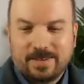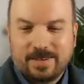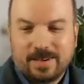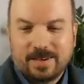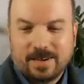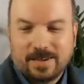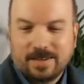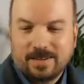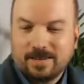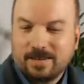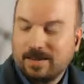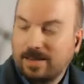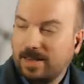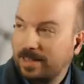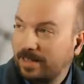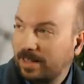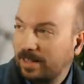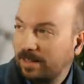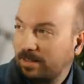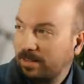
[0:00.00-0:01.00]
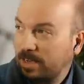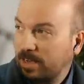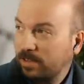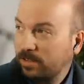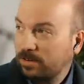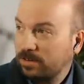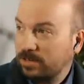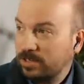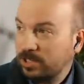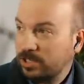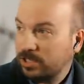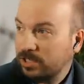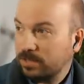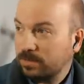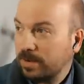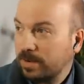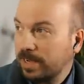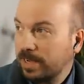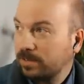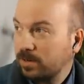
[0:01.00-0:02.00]
and then the other is just
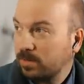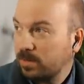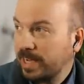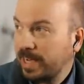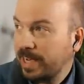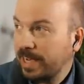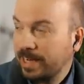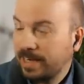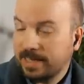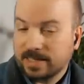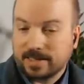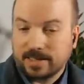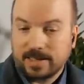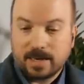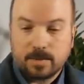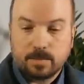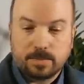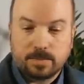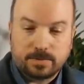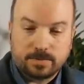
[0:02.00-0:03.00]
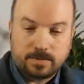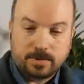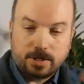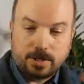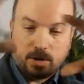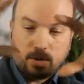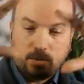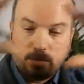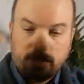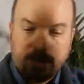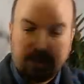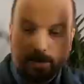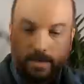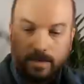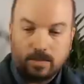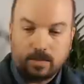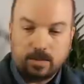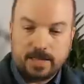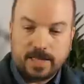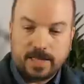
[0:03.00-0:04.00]
a regular mechanics lamp, with
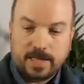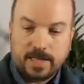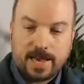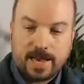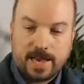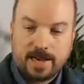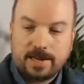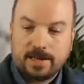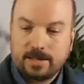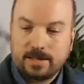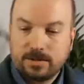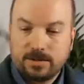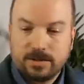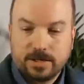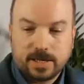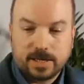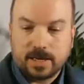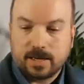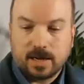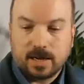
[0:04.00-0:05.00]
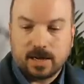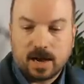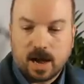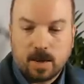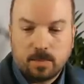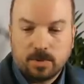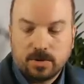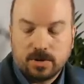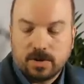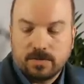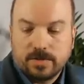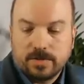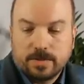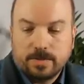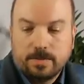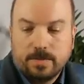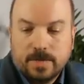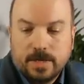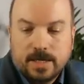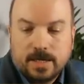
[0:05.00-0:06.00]
the head on it. You can get a couple of
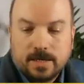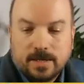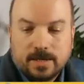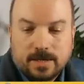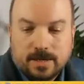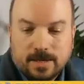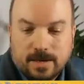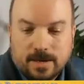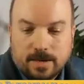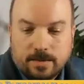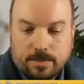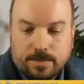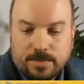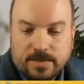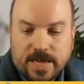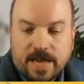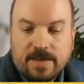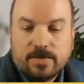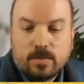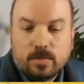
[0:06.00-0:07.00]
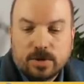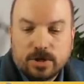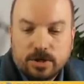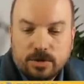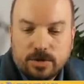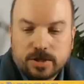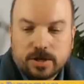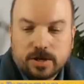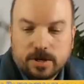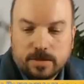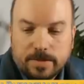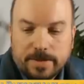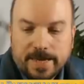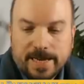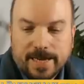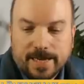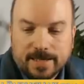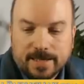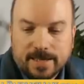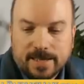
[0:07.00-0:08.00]
them. David Perdue turned
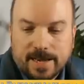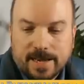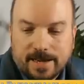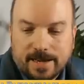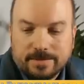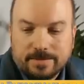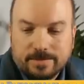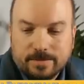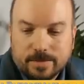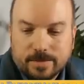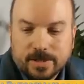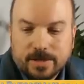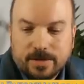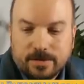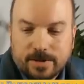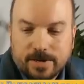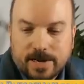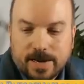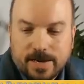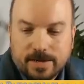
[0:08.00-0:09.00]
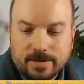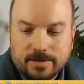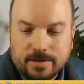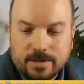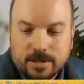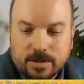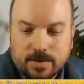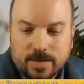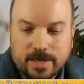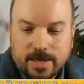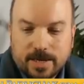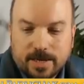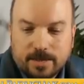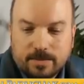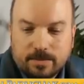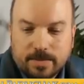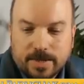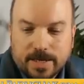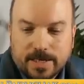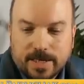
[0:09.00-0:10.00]
me onto that, believe it or not, so
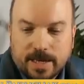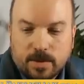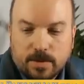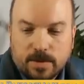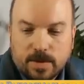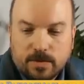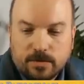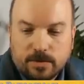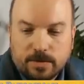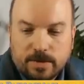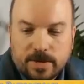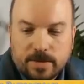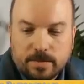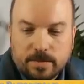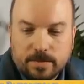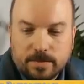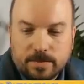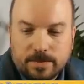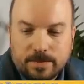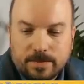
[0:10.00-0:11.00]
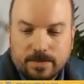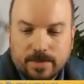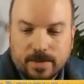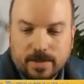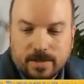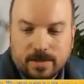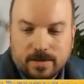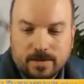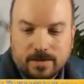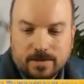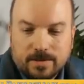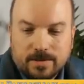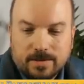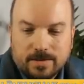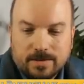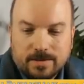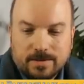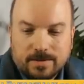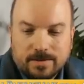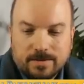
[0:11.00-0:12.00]
I picked that one up from him. I
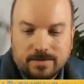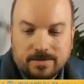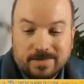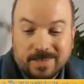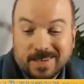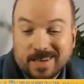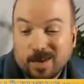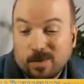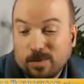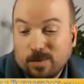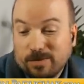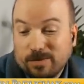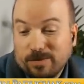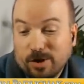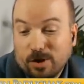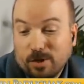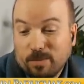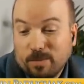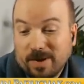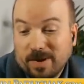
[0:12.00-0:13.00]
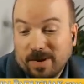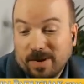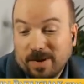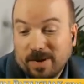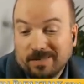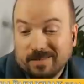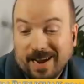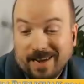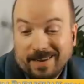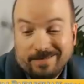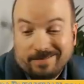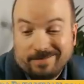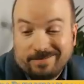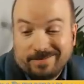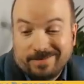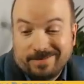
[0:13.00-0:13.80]
think I would have known better. I